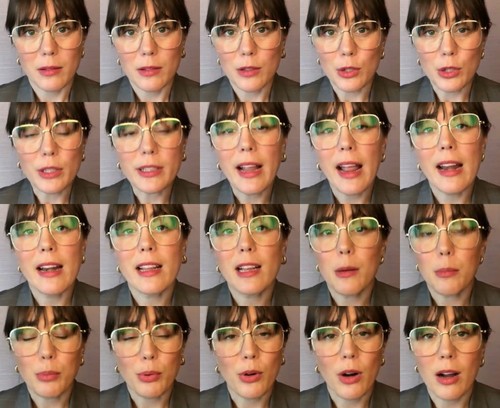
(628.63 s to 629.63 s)

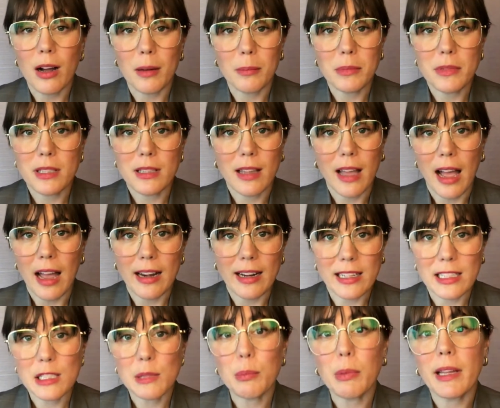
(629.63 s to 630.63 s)
creating a prompt that
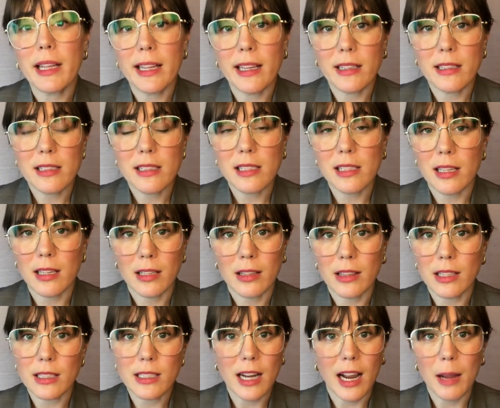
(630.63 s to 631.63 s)
explains
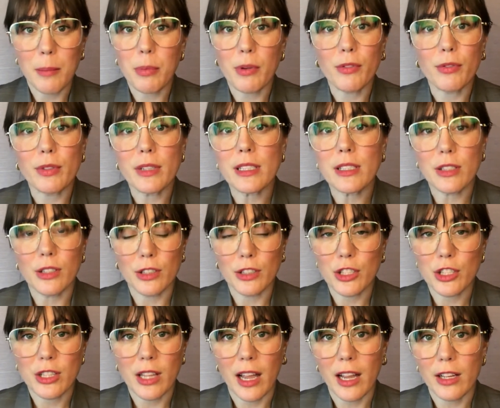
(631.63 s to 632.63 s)
the type of
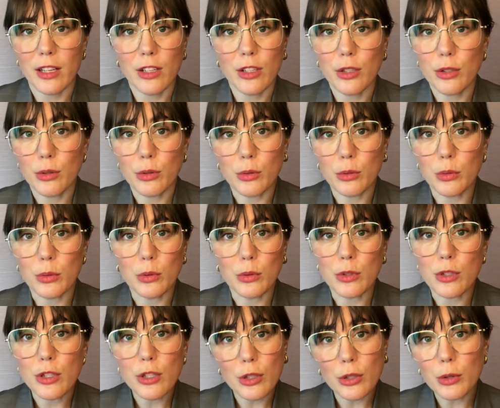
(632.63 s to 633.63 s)
research that
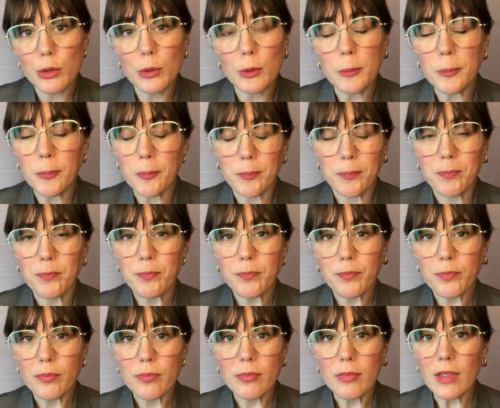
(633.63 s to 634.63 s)
you do,
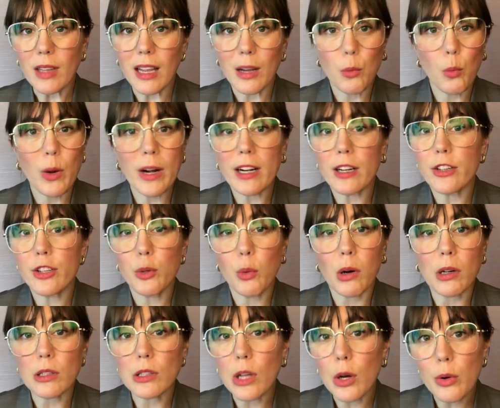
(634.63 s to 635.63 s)
where you
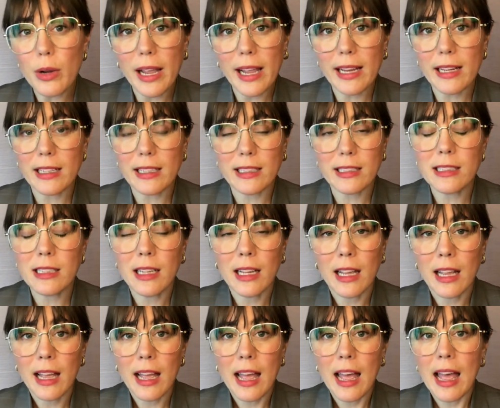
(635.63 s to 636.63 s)
are located,
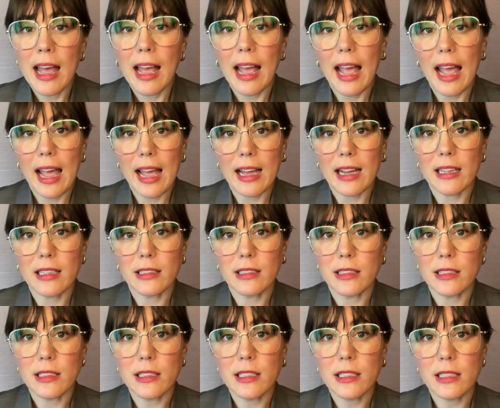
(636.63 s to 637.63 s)

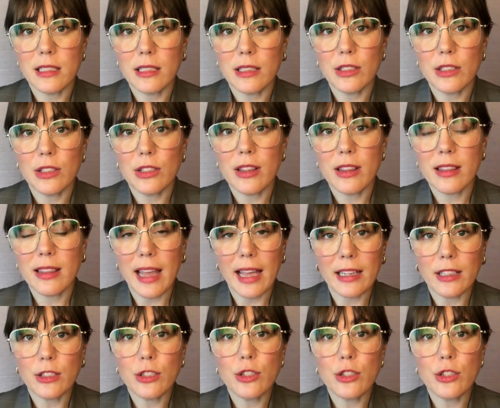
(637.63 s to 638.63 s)
and
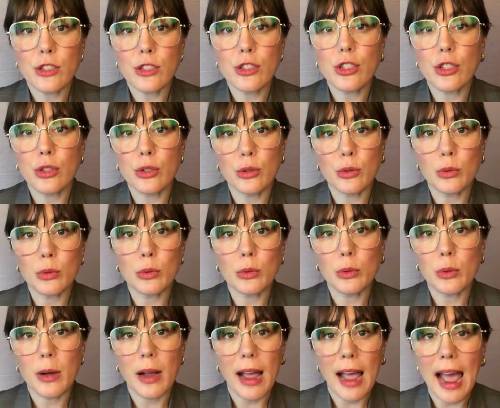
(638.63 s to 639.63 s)
then to
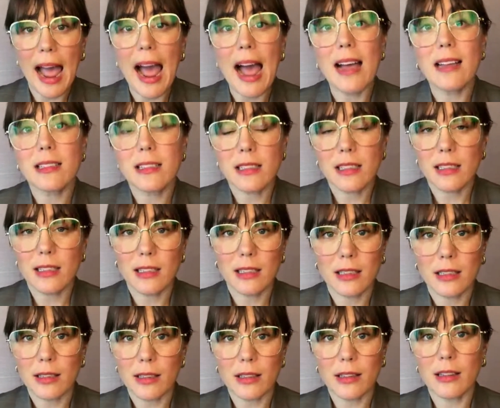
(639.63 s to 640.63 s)
ask
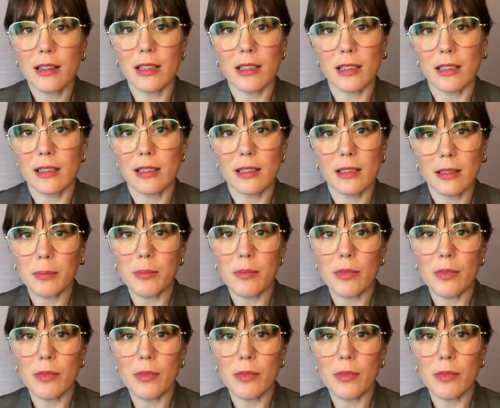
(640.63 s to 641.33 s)
the